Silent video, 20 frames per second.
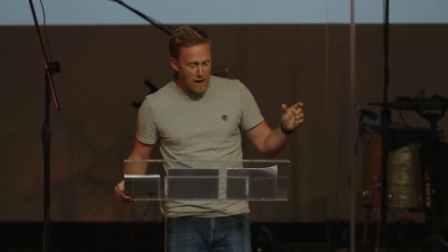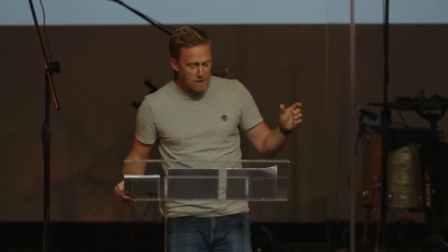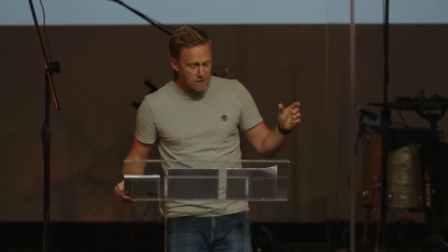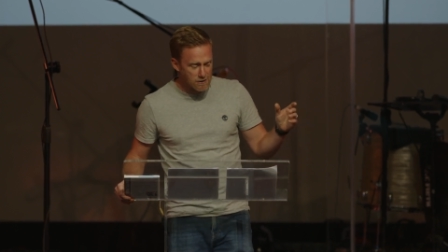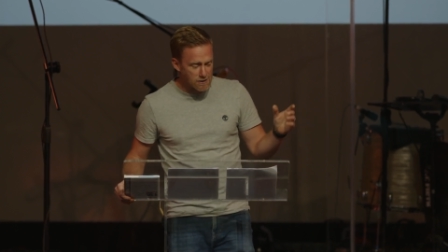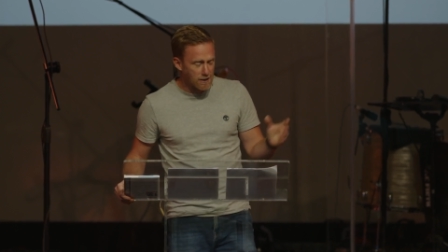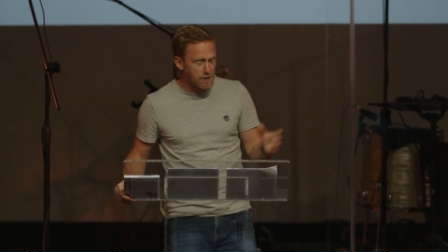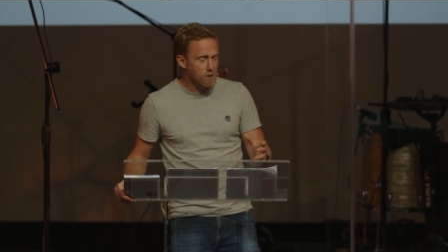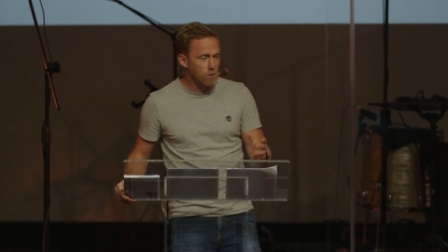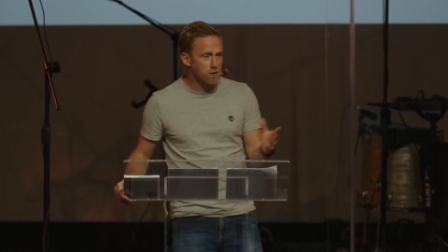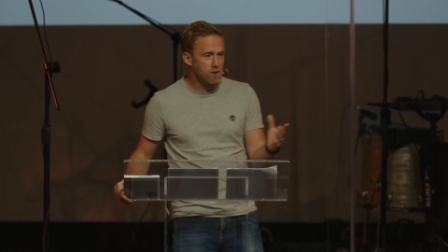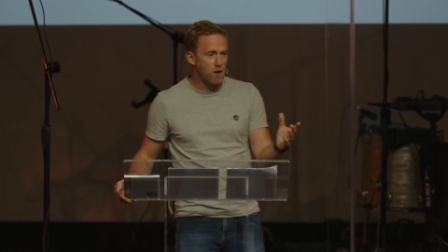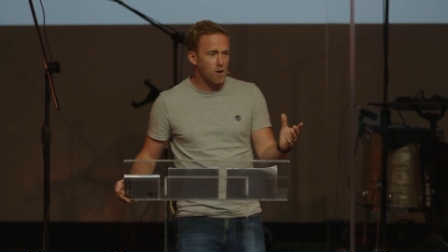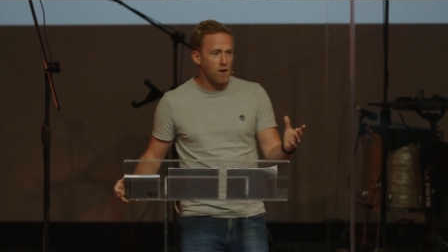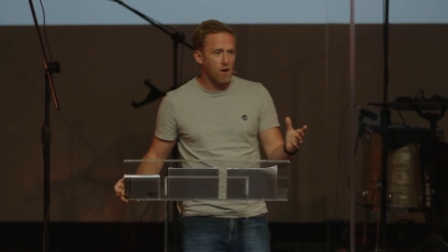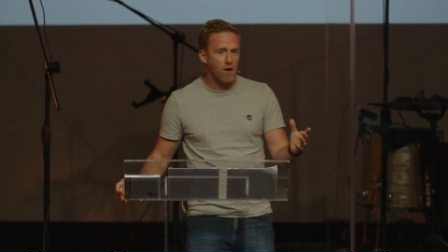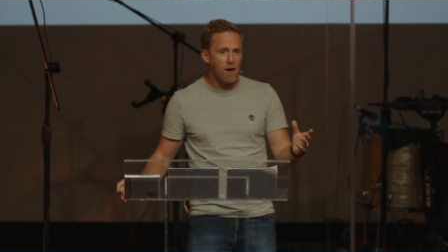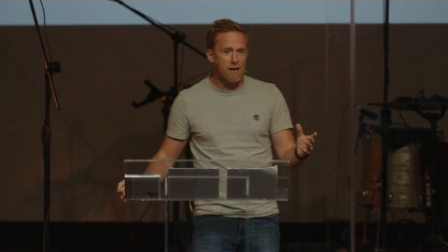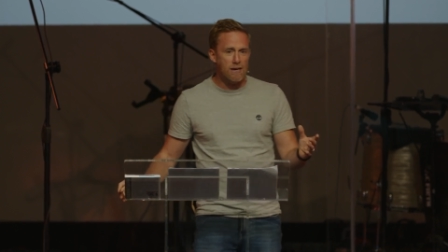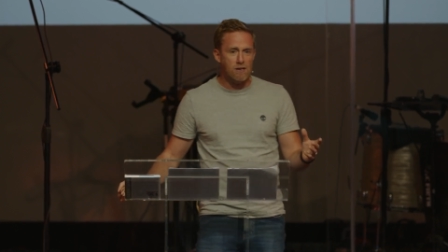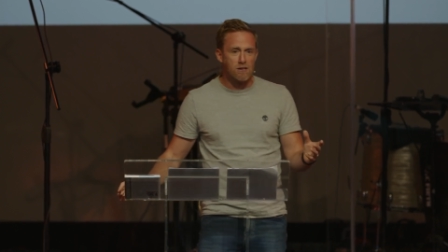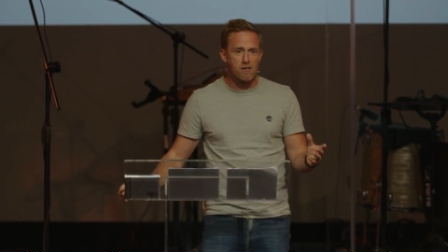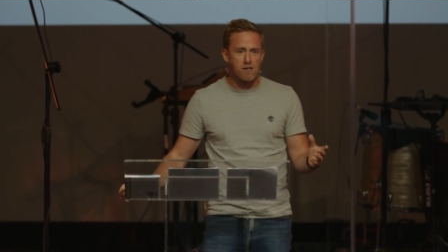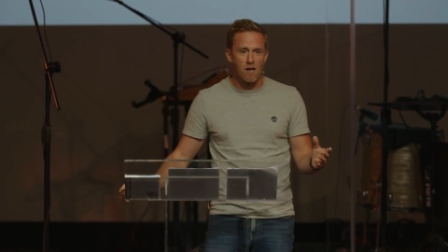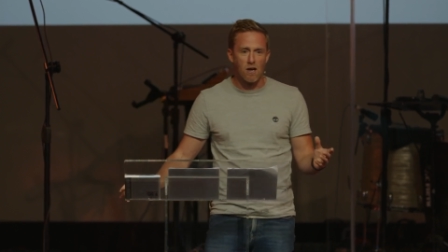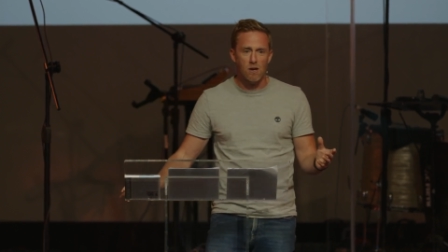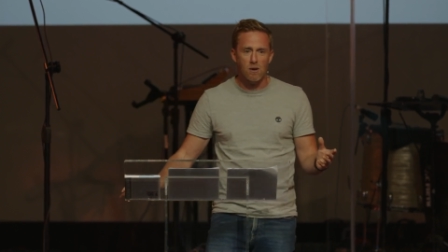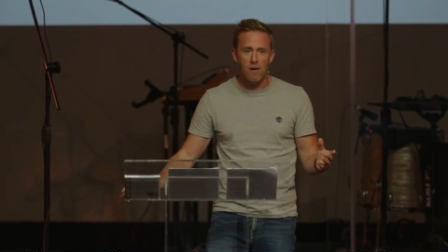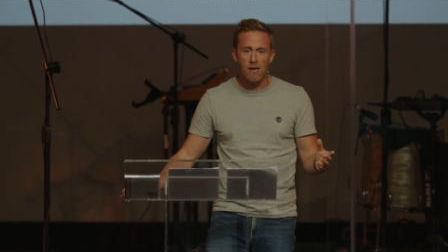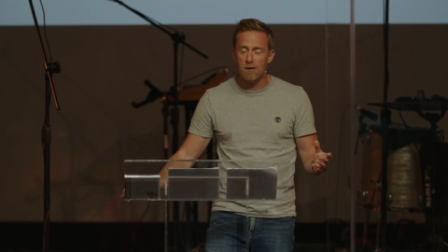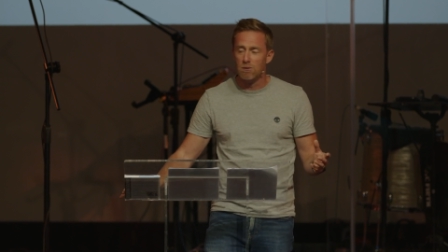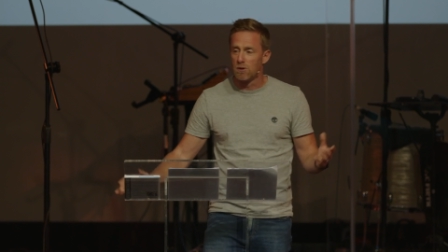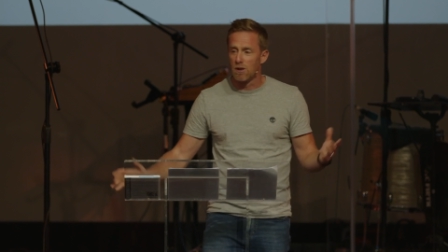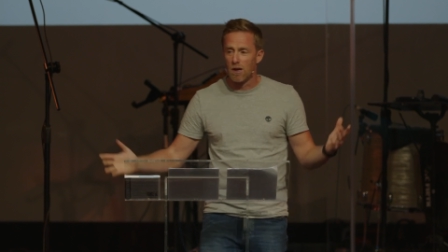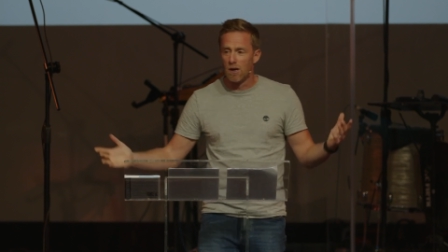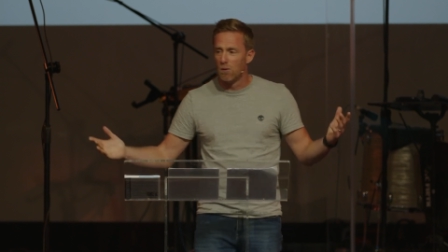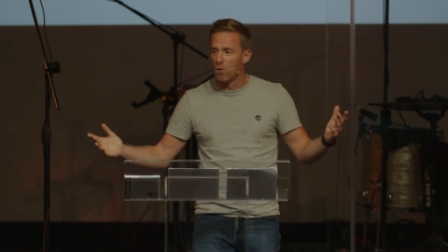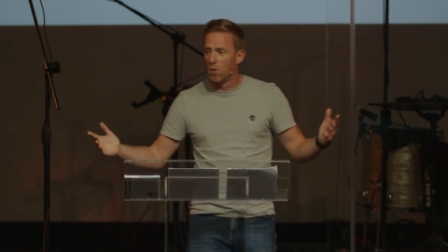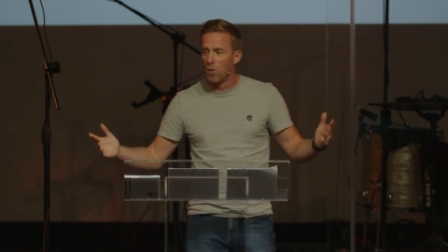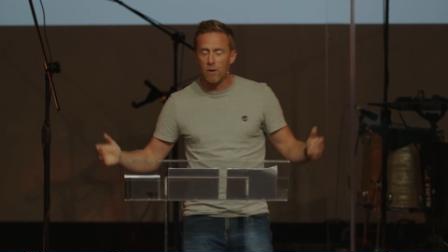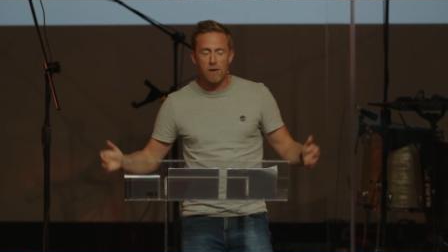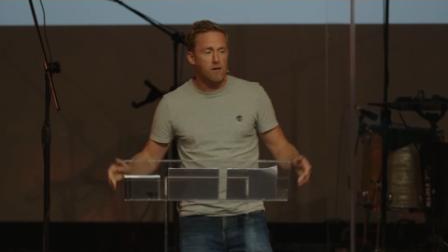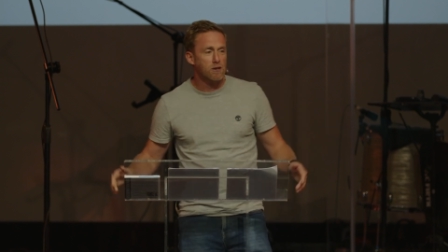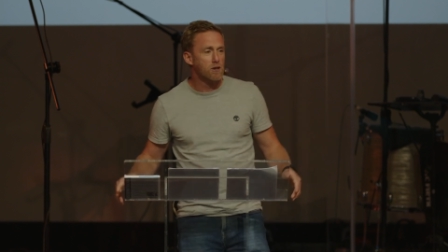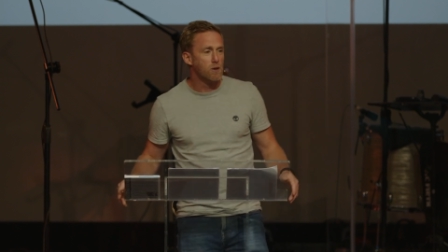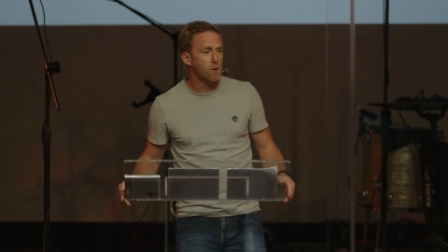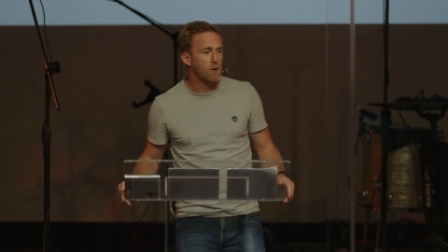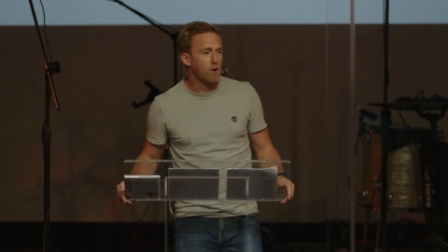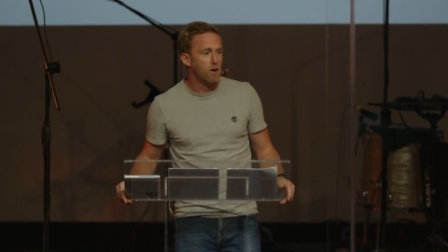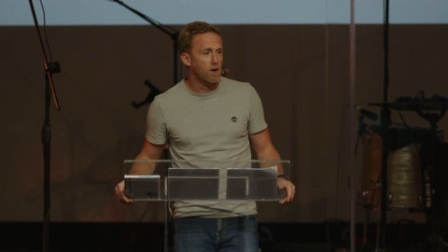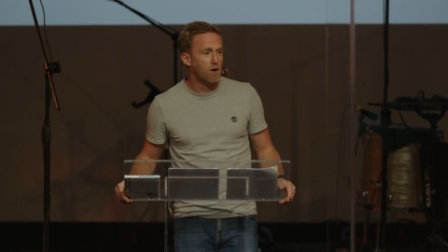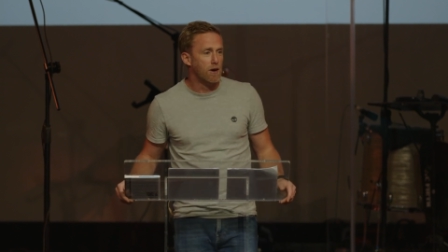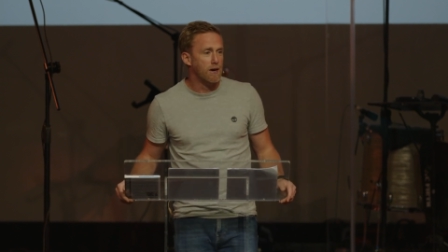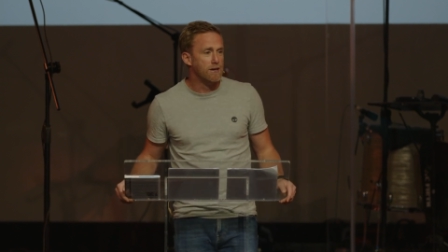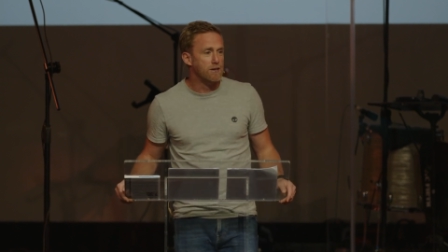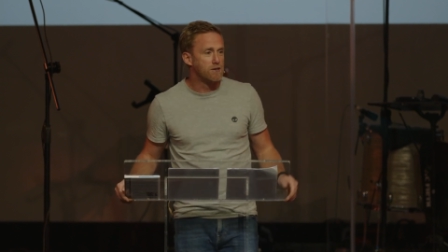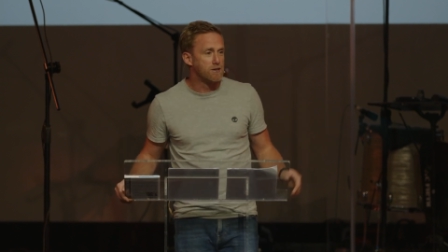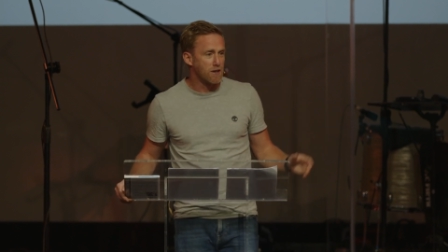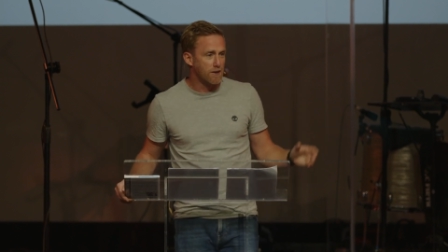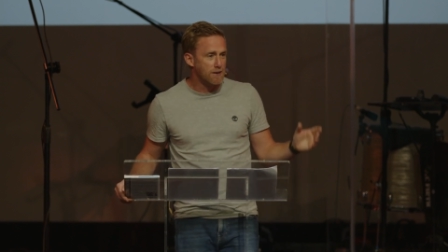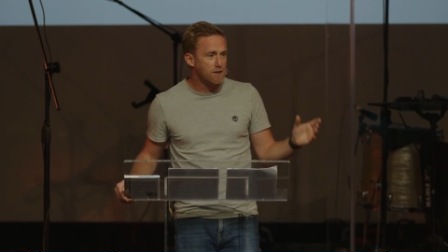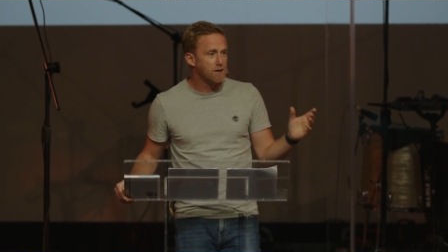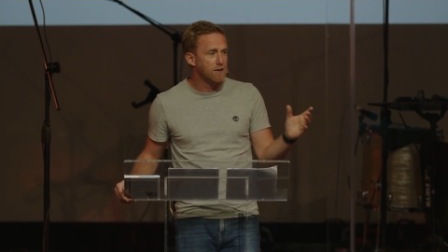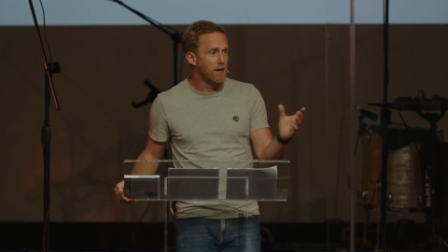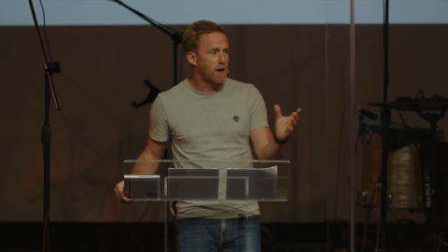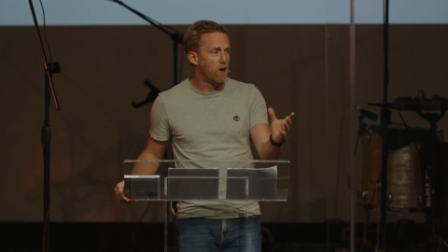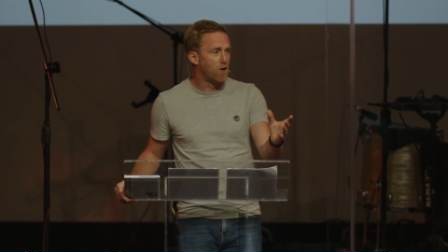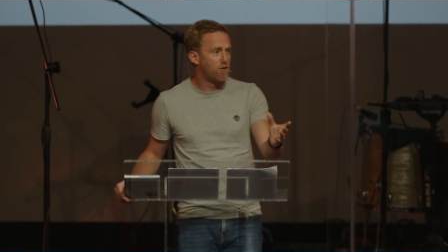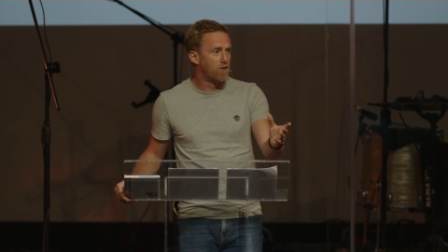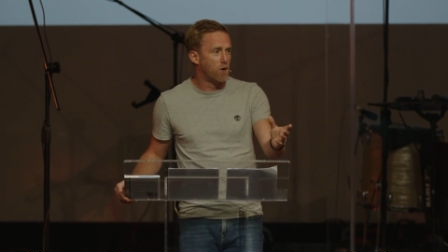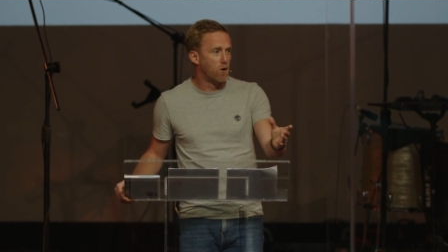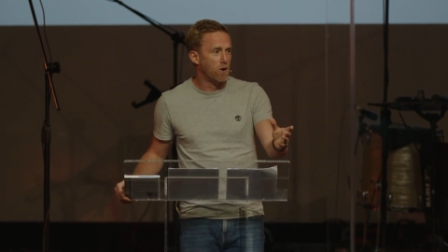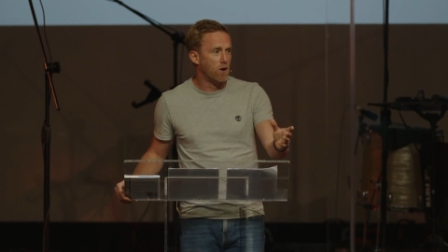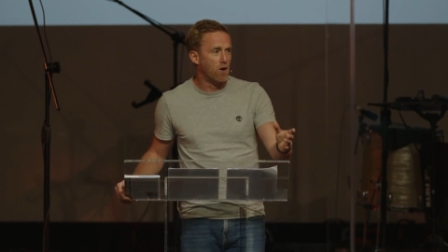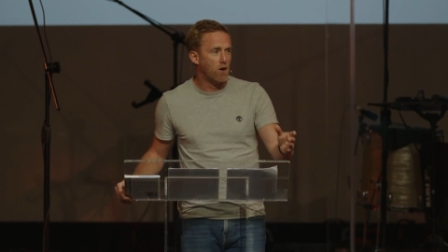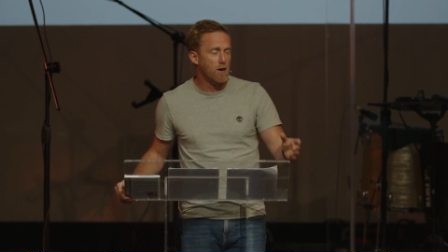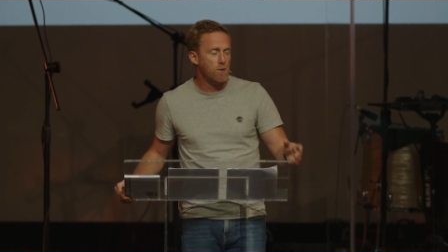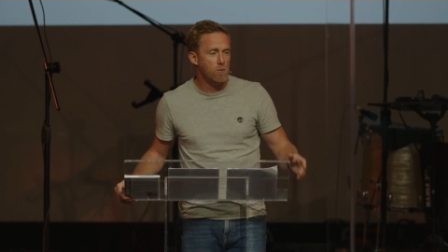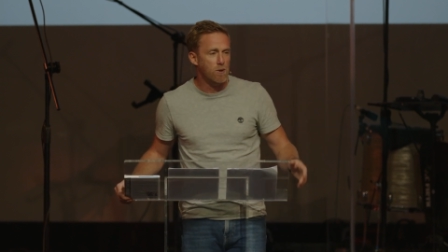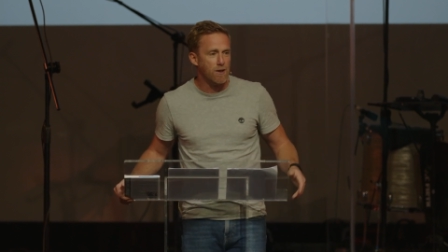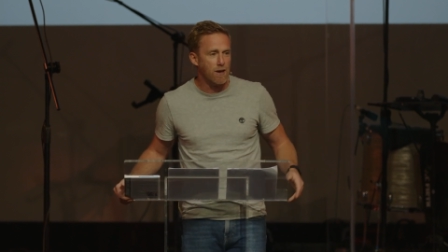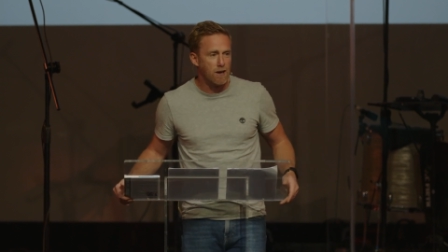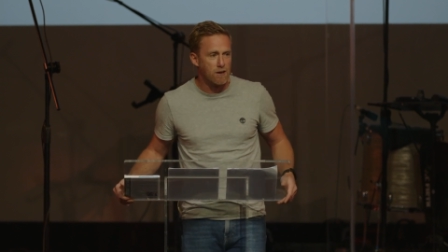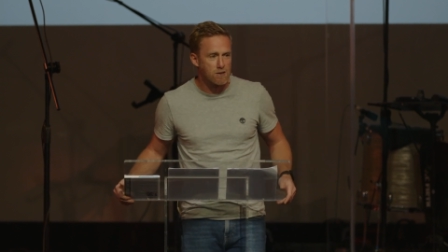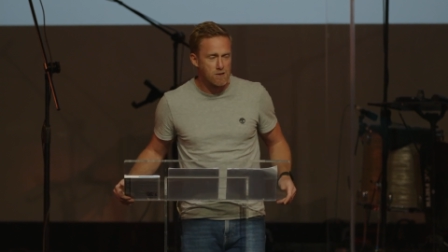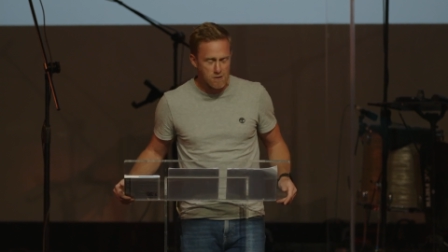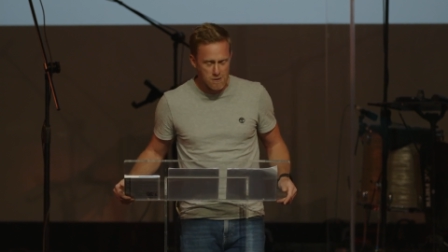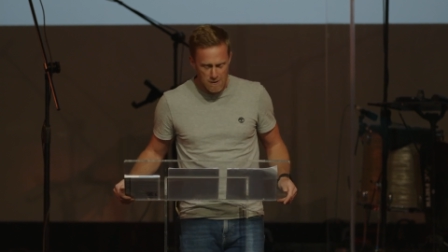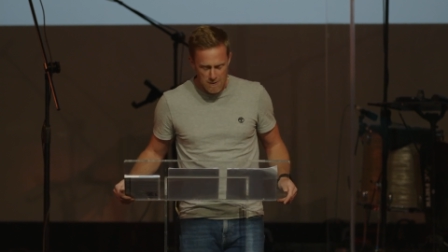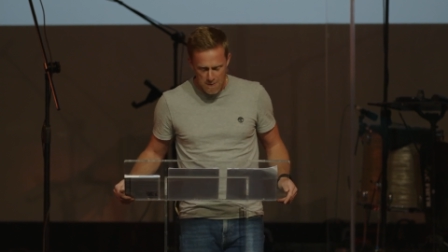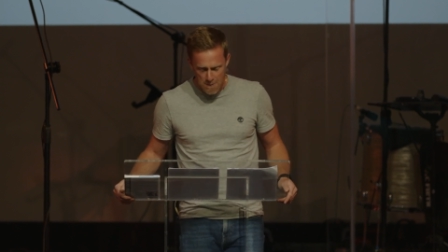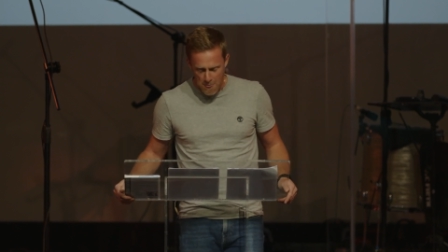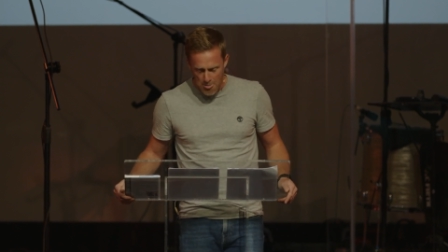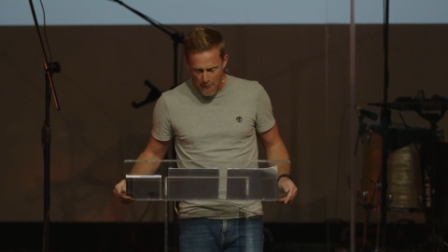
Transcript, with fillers: And suddenly it was online, so he was like, well, we could do it online. So they did Alpha online with us.